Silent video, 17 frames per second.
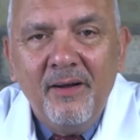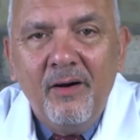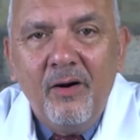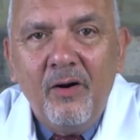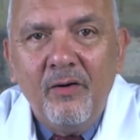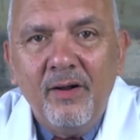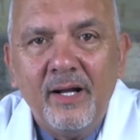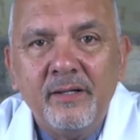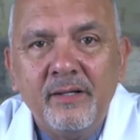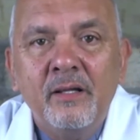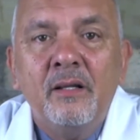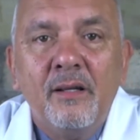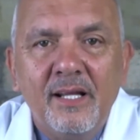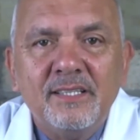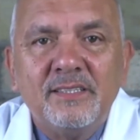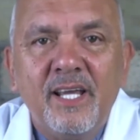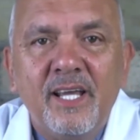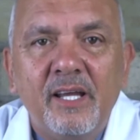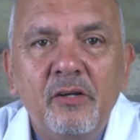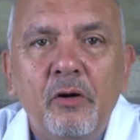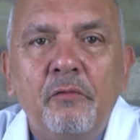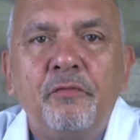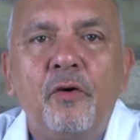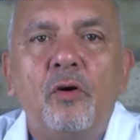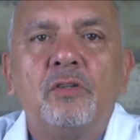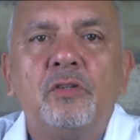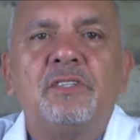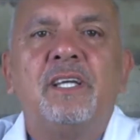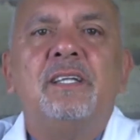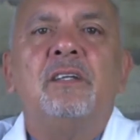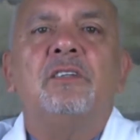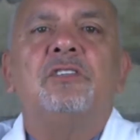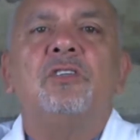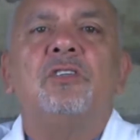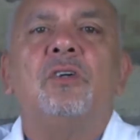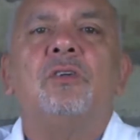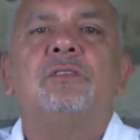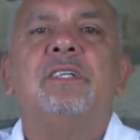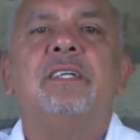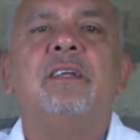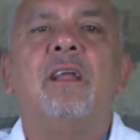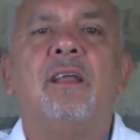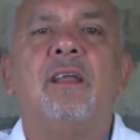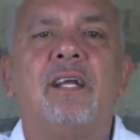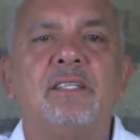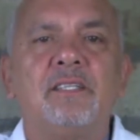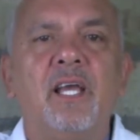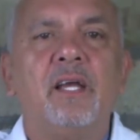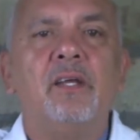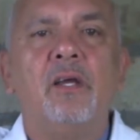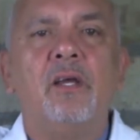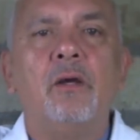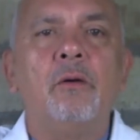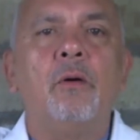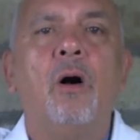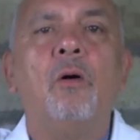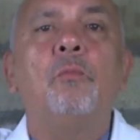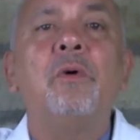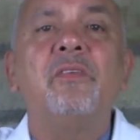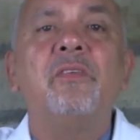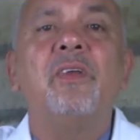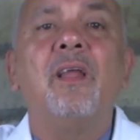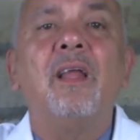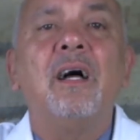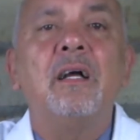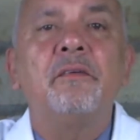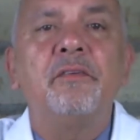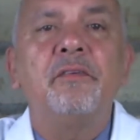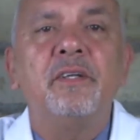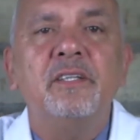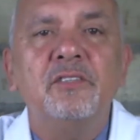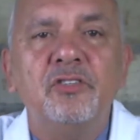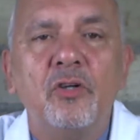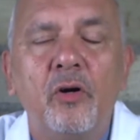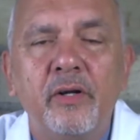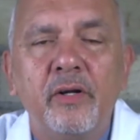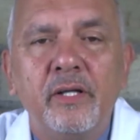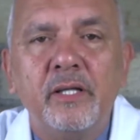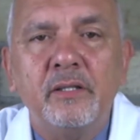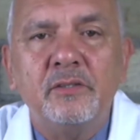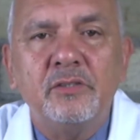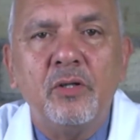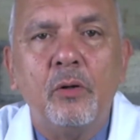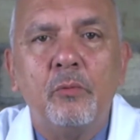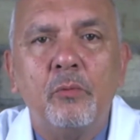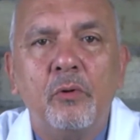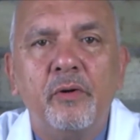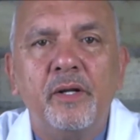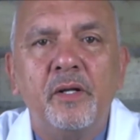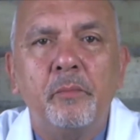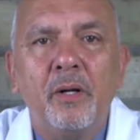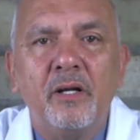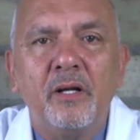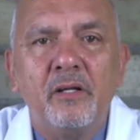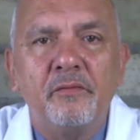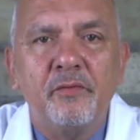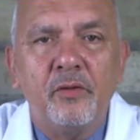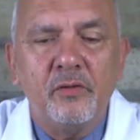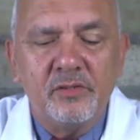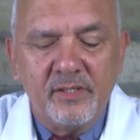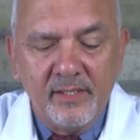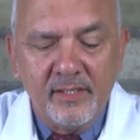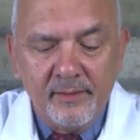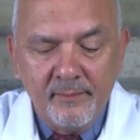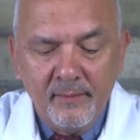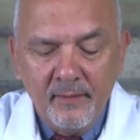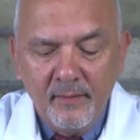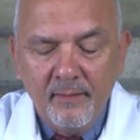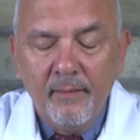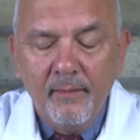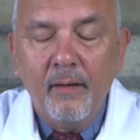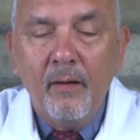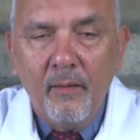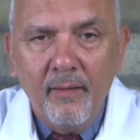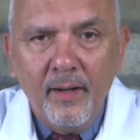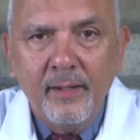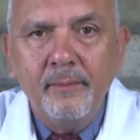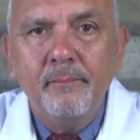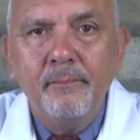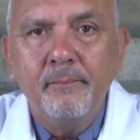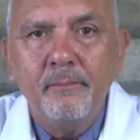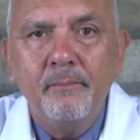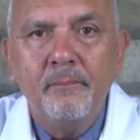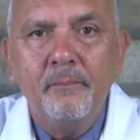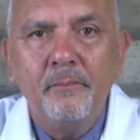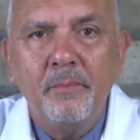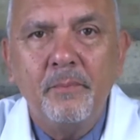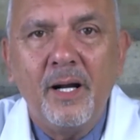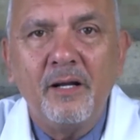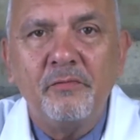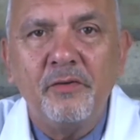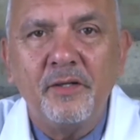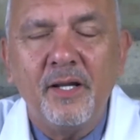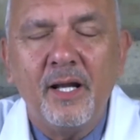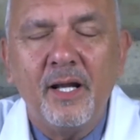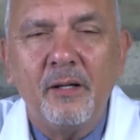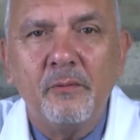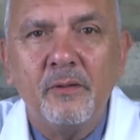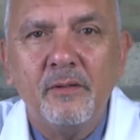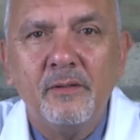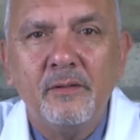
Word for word: All right, let's get your foreskin sorted, and let's get you on with your life and enjoying it, and stop worrying about your foreskin. All right, bye for now.